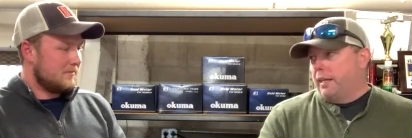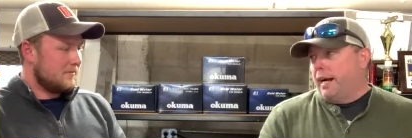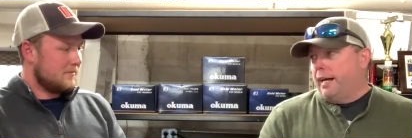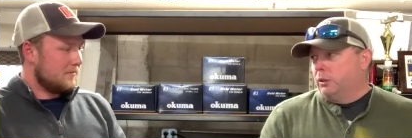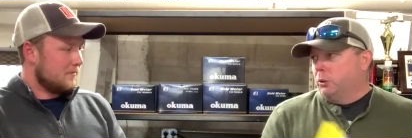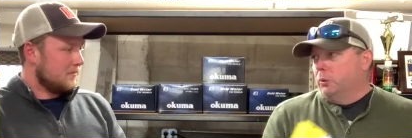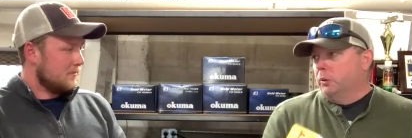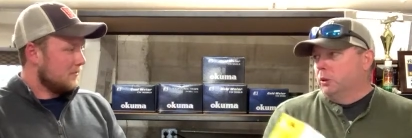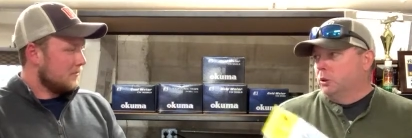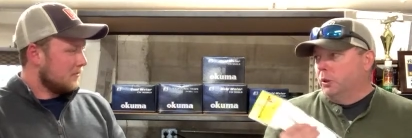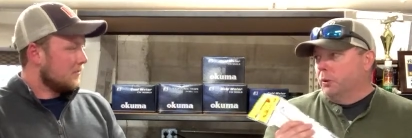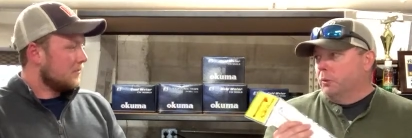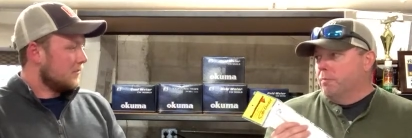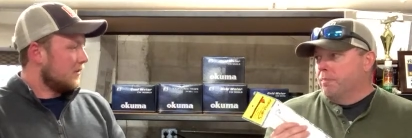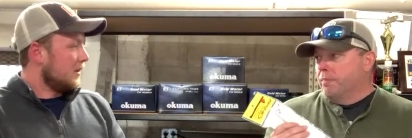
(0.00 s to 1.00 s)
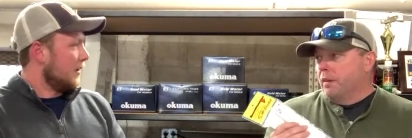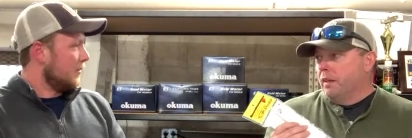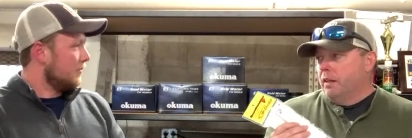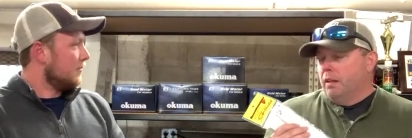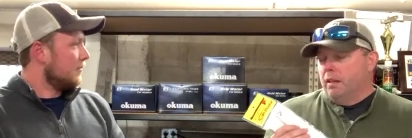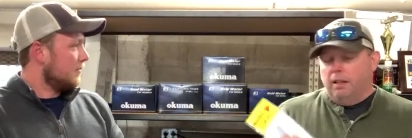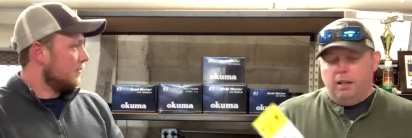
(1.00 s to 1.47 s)
Speaker 1: guy through and through.
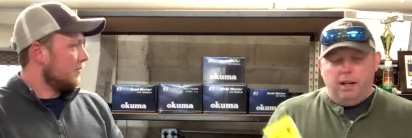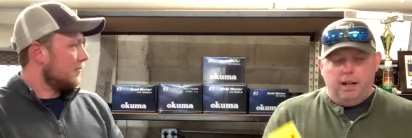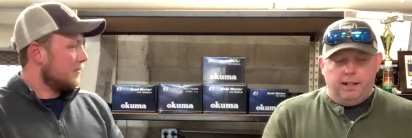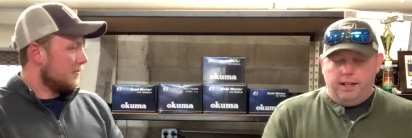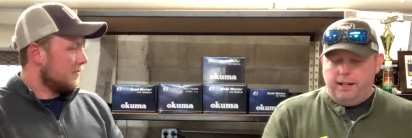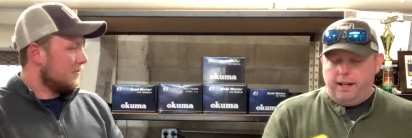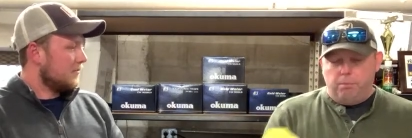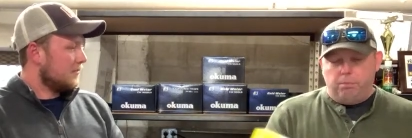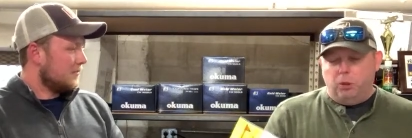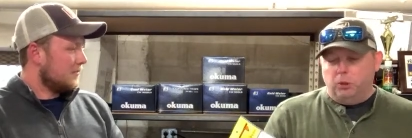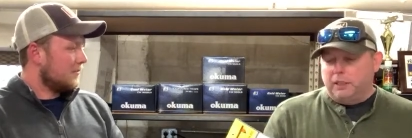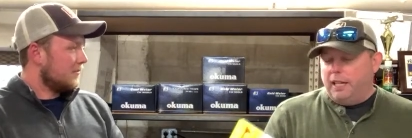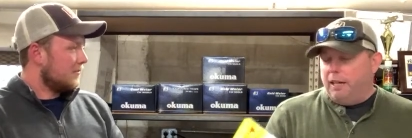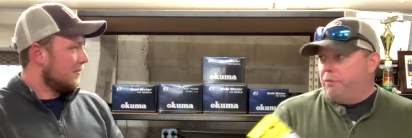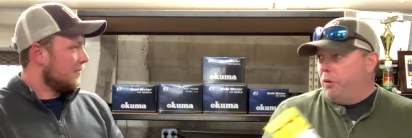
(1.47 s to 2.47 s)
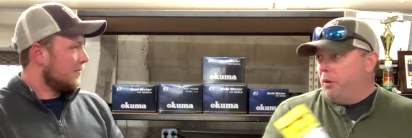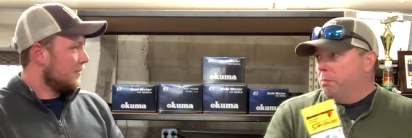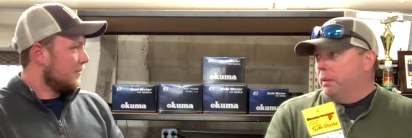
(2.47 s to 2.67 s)
Yep. and I'm pro staff for them,